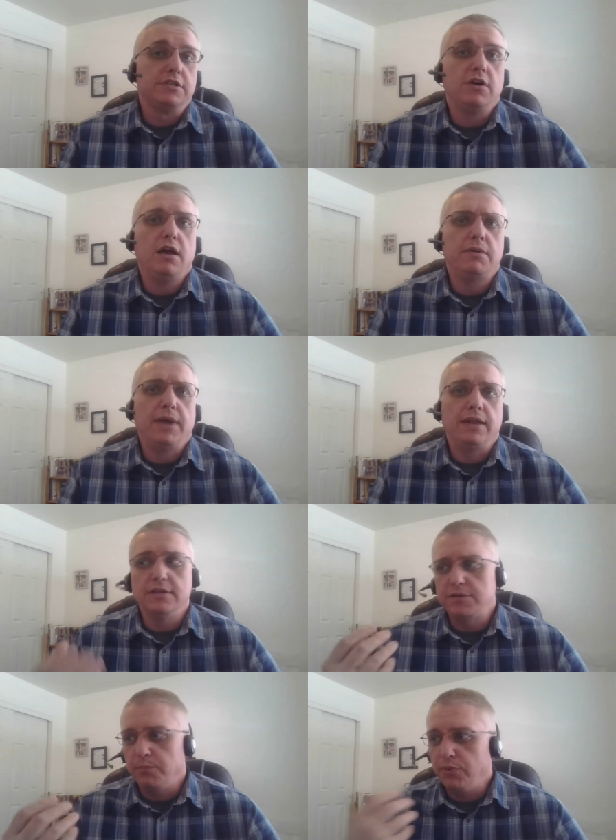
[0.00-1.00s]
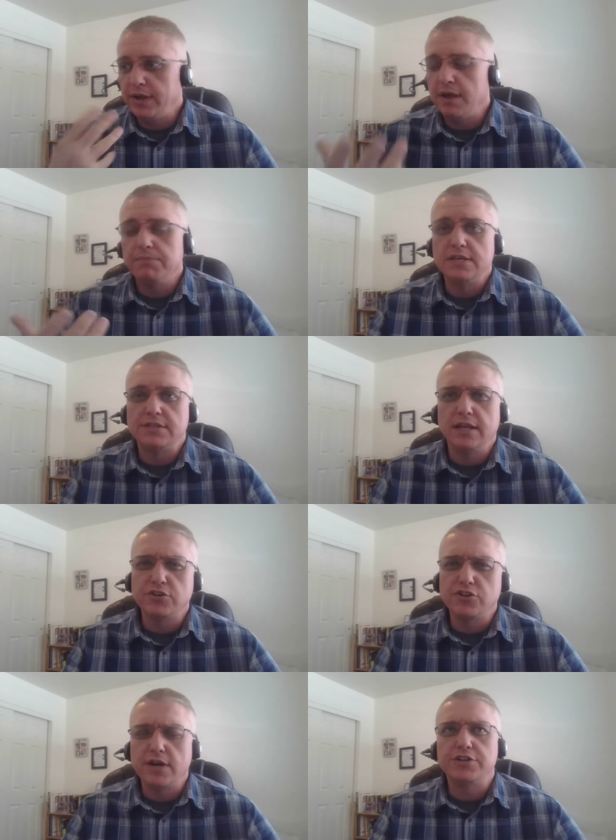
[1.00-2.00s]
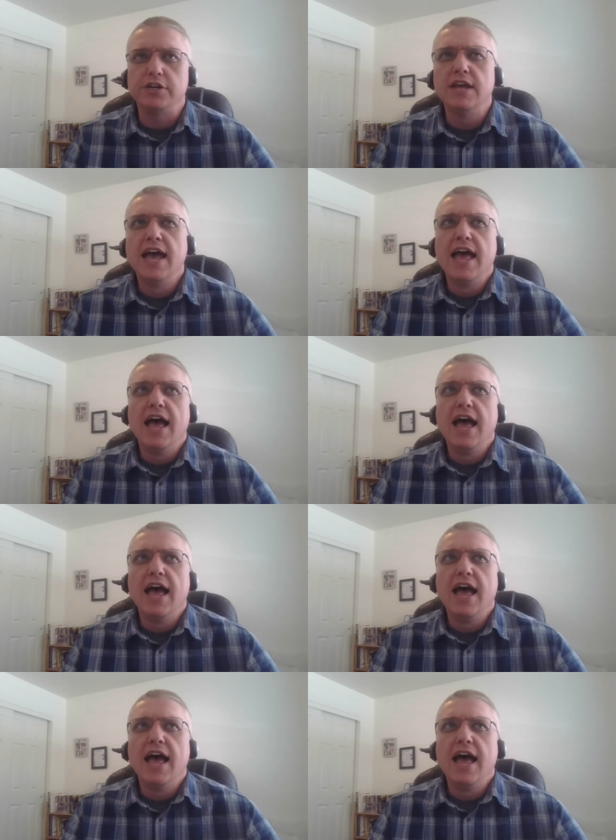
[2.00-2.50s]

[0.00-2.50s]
to talk about this and bring up this illustration,